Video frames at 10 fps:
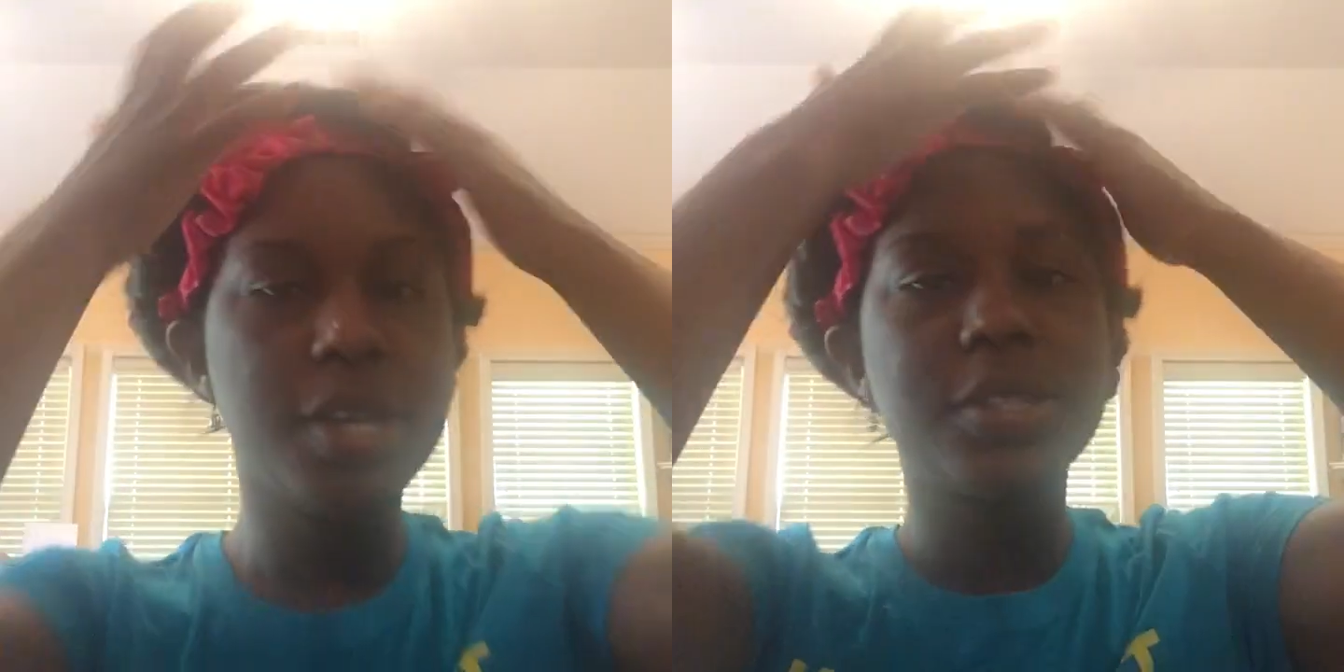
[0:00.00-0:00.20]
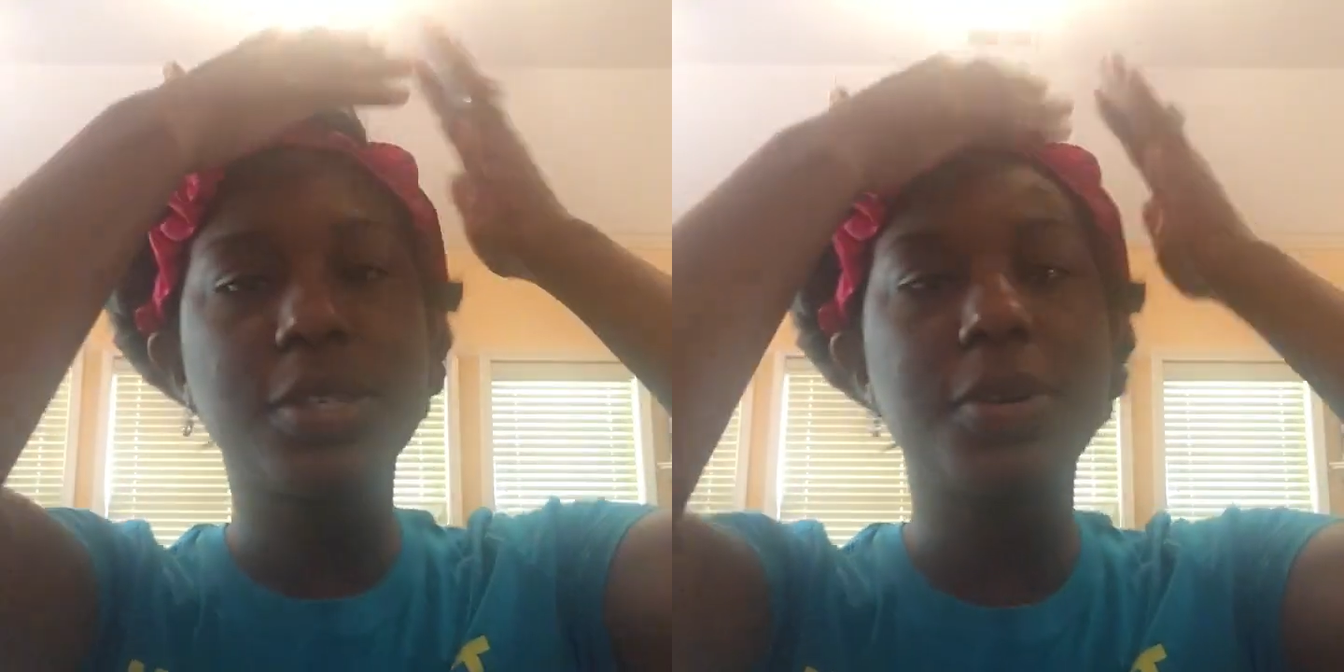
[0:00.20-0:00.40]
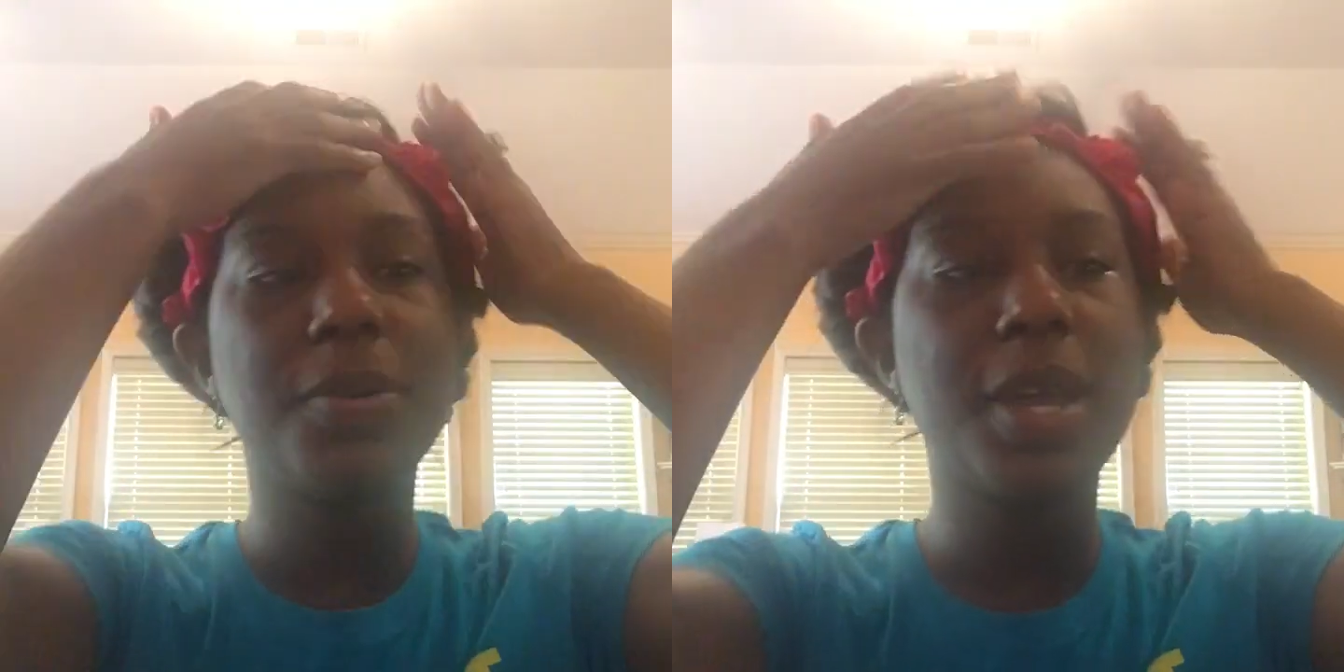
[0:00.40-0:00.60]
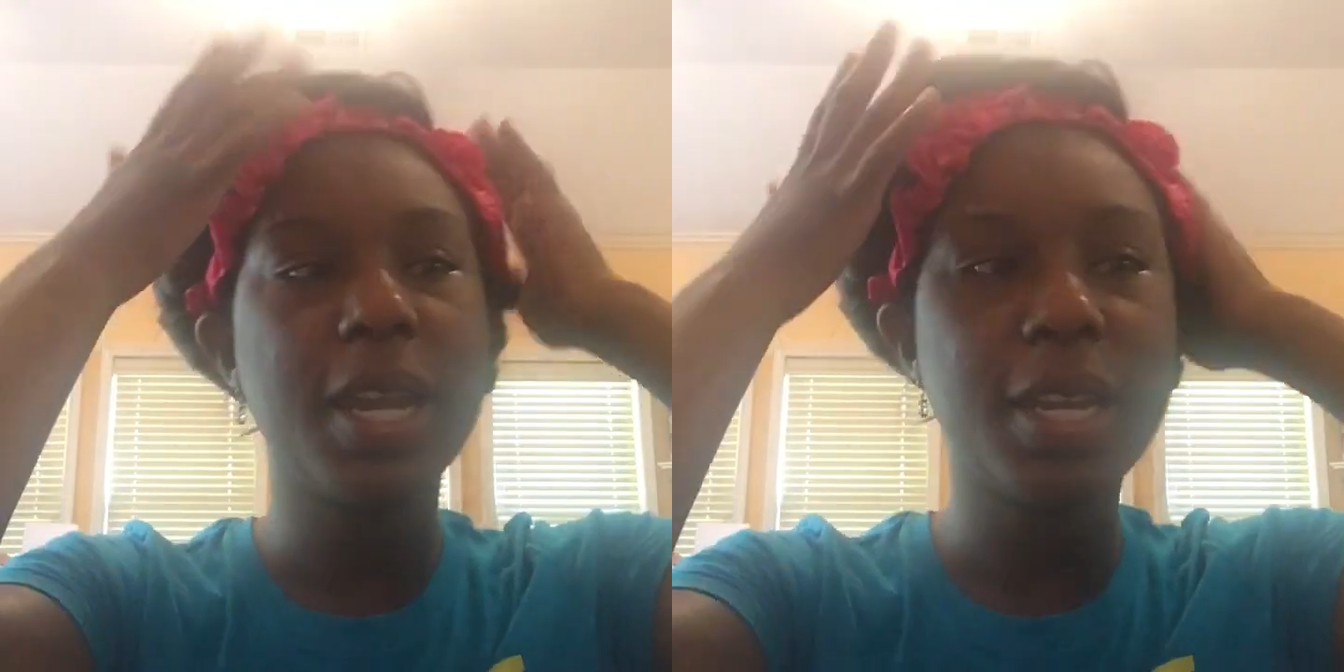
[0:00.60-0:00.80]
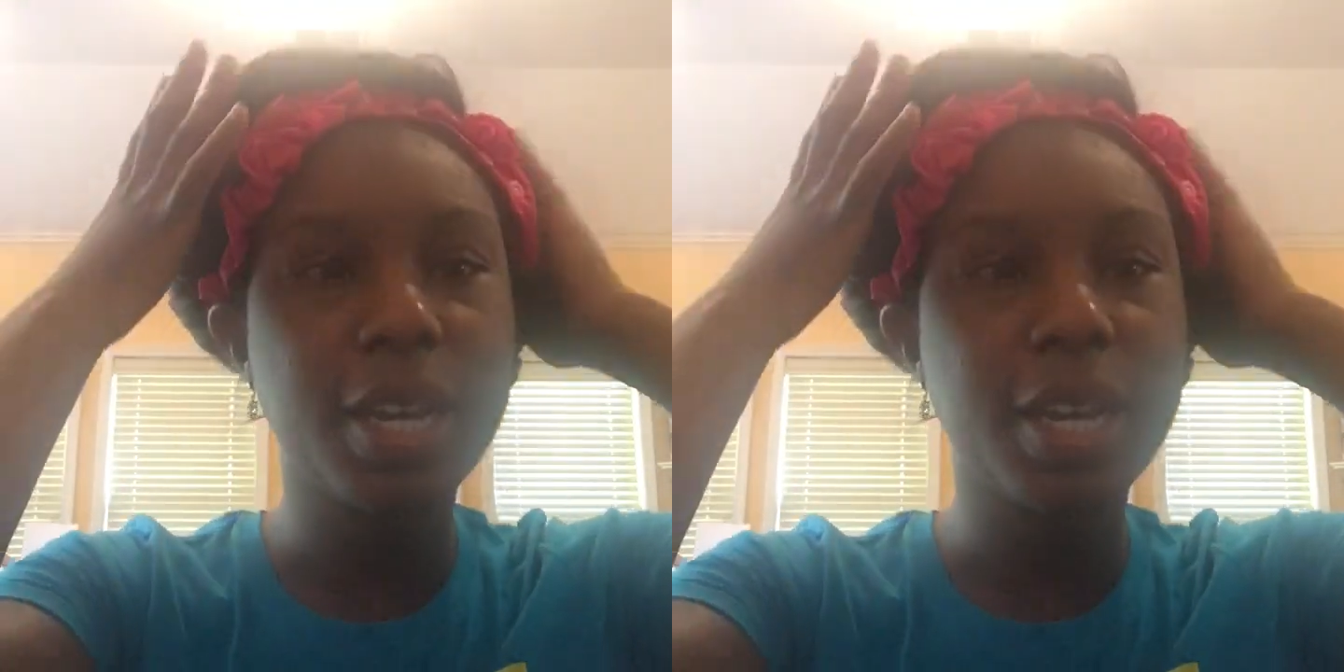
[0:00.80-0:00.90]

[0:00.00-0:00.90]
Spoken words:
So at